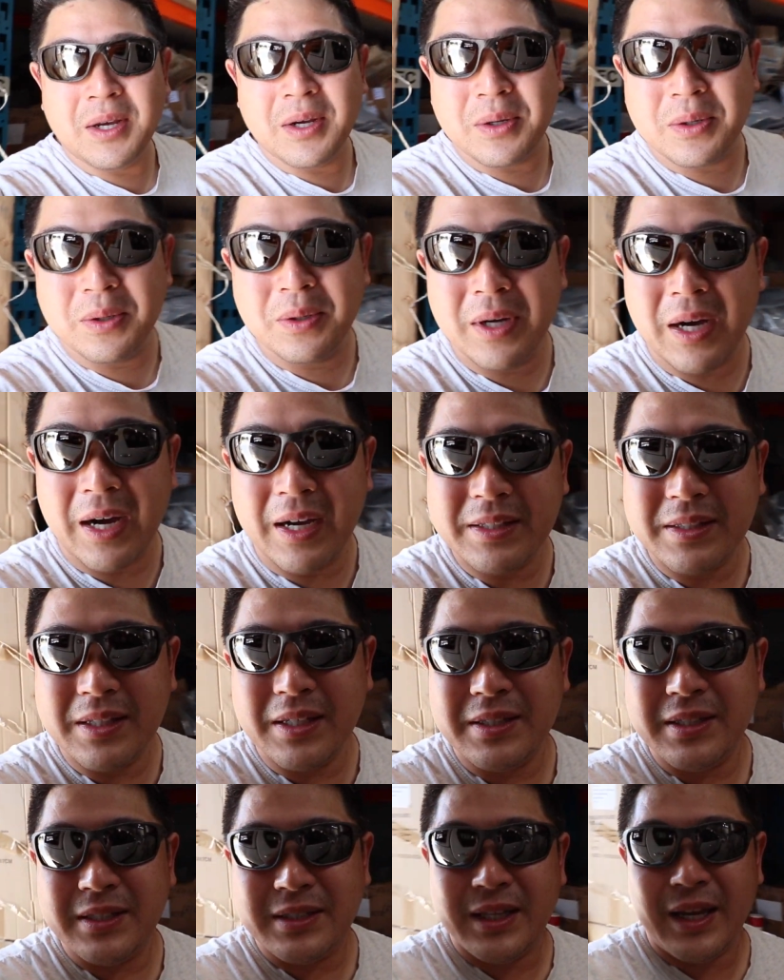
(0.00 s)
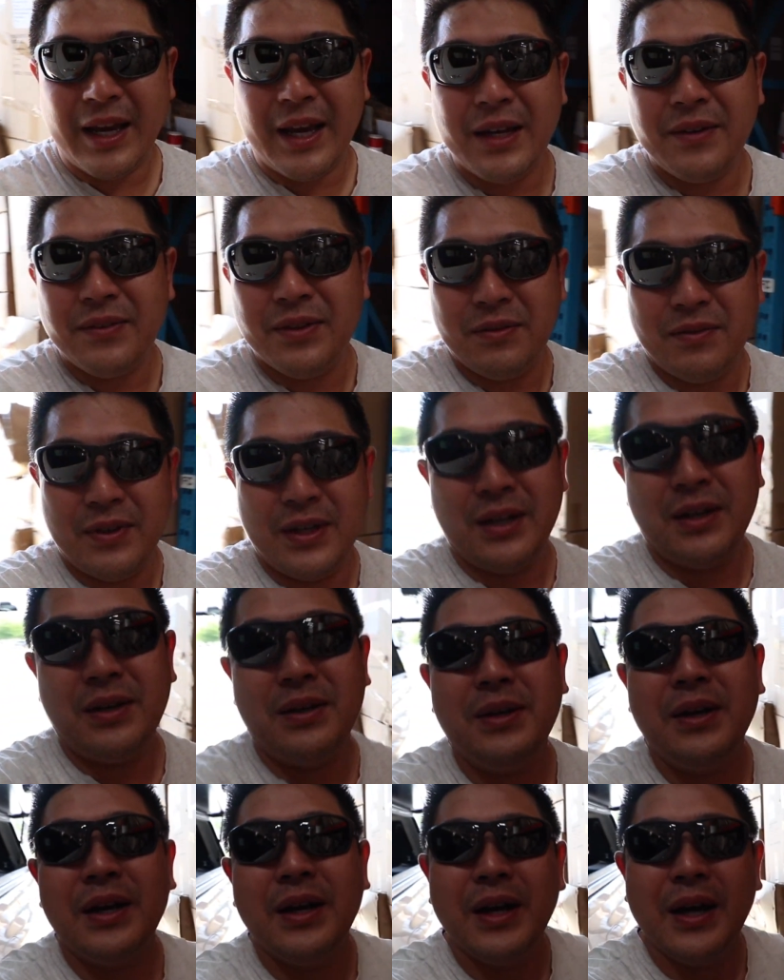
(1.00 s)
Cool guys, this is the end of the
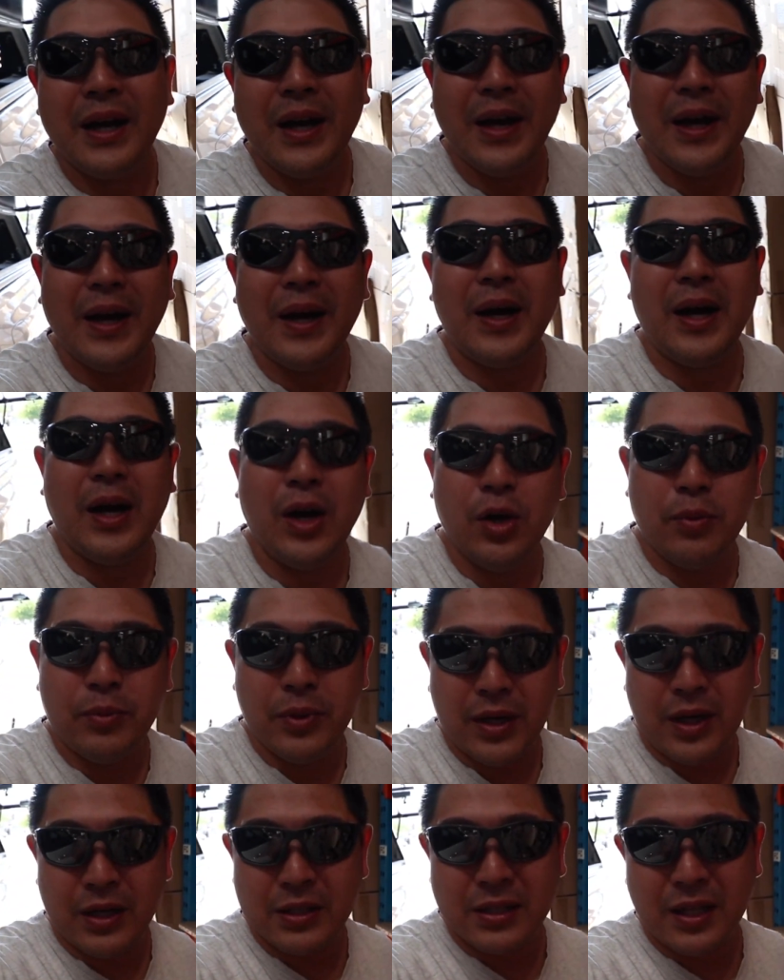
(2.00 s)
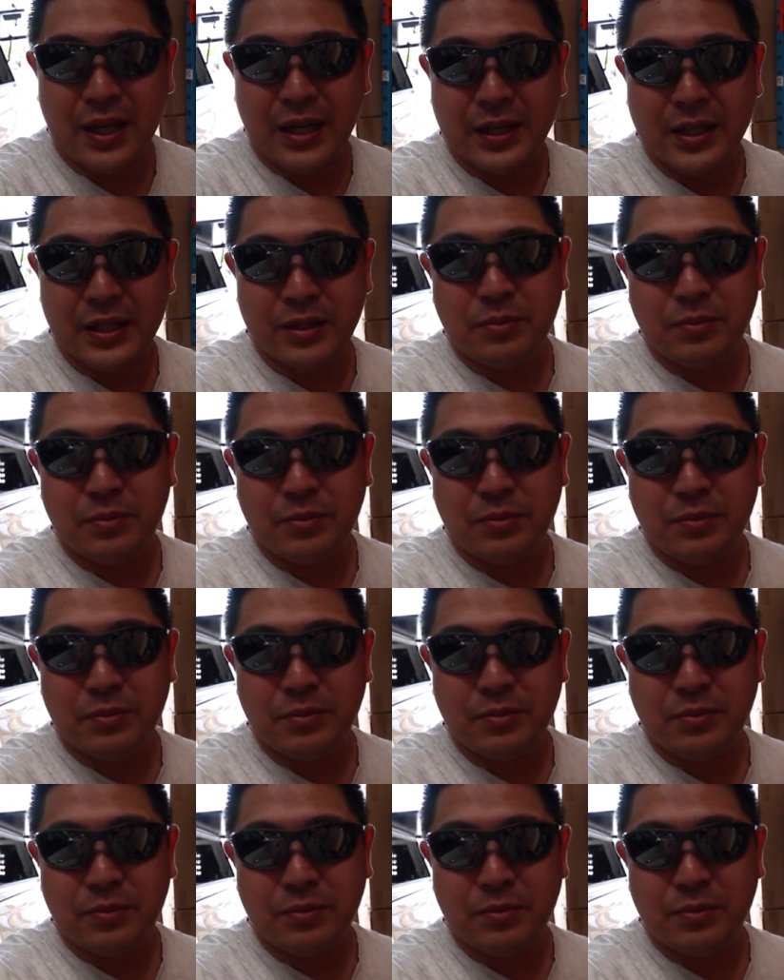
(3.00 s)
video. I hope you guys like it.